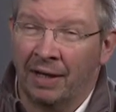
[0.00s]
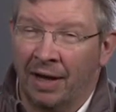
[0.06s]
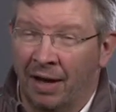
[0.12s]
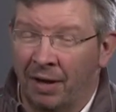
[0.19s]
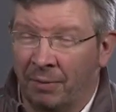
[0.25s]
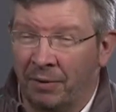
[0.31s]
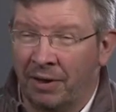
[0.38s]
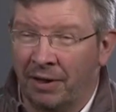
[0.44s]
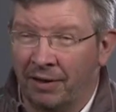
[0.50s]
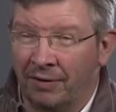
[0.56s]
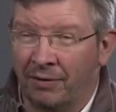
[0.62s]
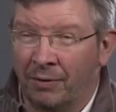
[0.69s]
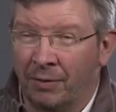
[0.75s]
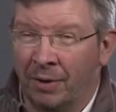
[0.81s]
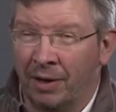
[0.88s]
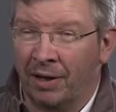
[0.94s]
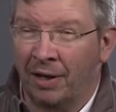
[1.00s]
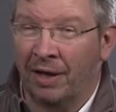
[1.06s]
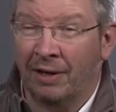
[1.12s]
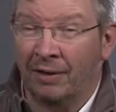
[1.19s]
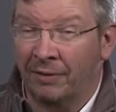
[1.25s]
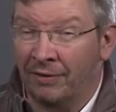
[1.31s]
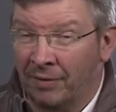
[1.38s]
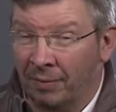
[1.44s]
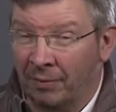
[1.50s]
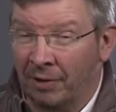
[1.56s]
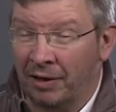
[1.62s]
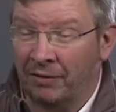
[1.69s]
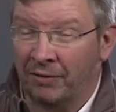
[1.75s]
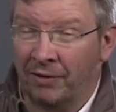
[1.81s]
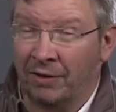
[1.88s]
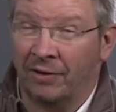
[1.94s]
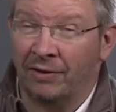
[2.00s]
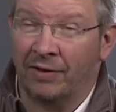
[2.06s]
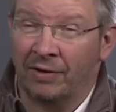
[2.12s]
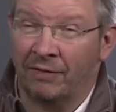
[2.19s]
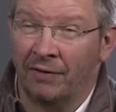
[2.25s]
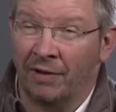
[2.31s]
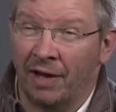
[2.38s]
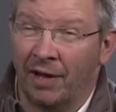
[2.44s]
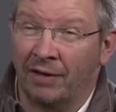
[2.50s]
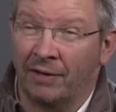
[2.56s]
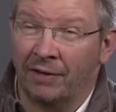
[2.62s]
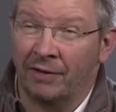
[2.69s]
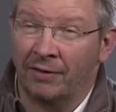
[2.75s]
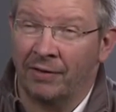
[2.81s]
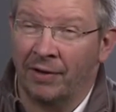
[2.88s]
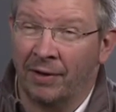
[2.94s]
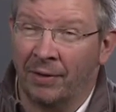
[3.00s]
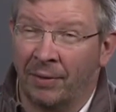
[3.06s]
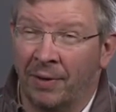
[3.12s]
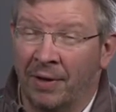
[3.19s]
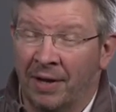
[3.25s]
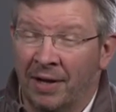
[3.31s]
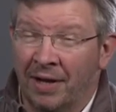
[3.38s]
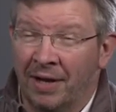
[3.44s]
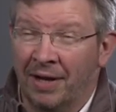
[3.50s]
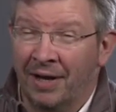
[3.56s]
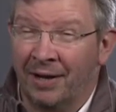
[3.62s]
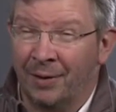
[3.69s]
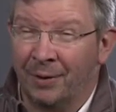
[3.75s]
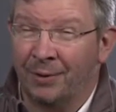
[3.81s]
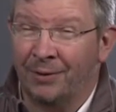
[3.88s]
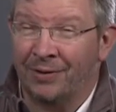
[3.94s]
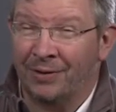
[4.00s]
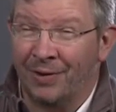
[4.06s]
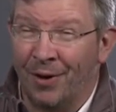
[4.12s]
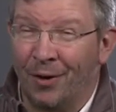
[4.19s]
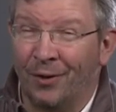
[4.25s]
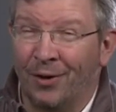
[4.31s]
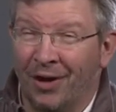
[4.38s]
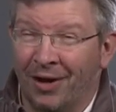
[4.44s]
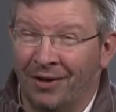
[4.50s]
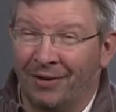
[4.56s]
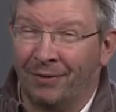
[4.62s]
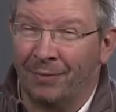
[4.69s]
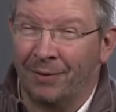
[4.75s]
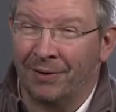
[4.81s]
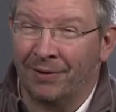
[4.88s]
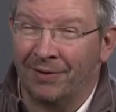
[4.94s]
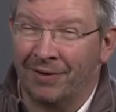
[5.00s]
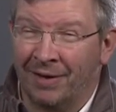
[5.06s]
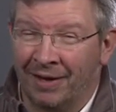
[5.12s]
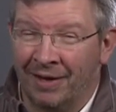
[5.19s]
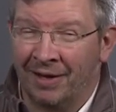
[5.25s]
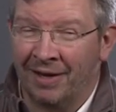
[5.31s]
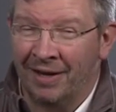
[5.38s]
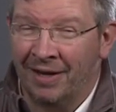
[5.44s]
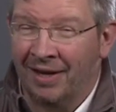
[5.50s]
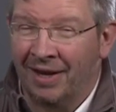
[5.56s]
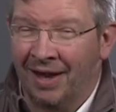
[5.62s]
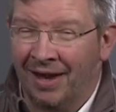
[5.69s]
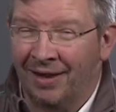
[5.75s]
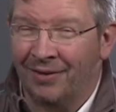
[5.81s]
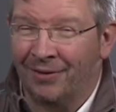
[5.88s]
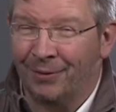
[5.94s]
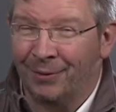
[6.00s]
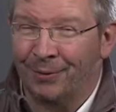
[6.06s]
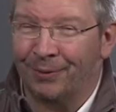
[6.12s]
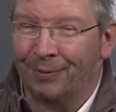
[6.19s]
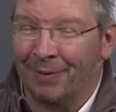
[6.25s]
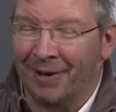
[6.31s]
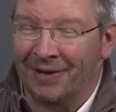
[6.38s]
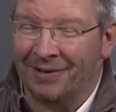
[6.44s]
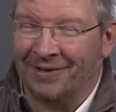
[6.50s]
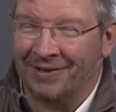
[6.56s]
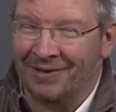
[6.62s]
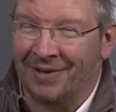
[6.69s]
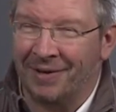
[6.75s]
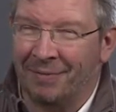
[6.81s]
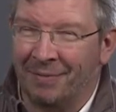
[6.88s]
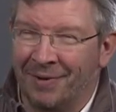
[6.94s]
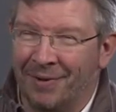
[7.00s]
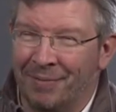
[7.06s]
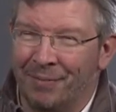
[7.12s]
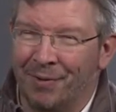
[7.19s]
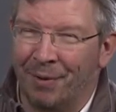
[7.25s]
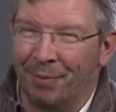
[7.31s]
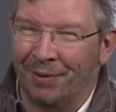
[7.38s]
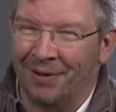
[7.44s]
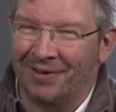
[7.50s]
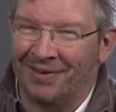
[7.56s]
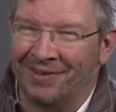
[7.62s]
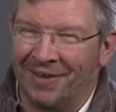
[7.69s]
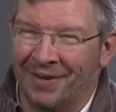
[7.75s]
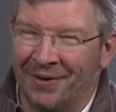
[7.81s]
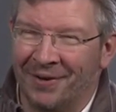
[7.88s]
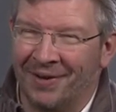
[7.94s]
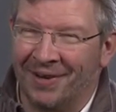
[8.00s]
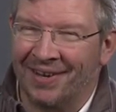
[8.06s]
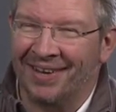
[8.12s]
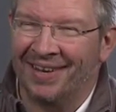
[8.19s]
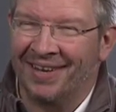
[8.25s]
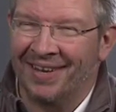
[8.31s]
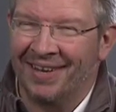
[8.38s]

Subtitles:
I'll be here till quite late, and some of the engineers even later. So it causes long nights, but I do always manage to sleep properly. So,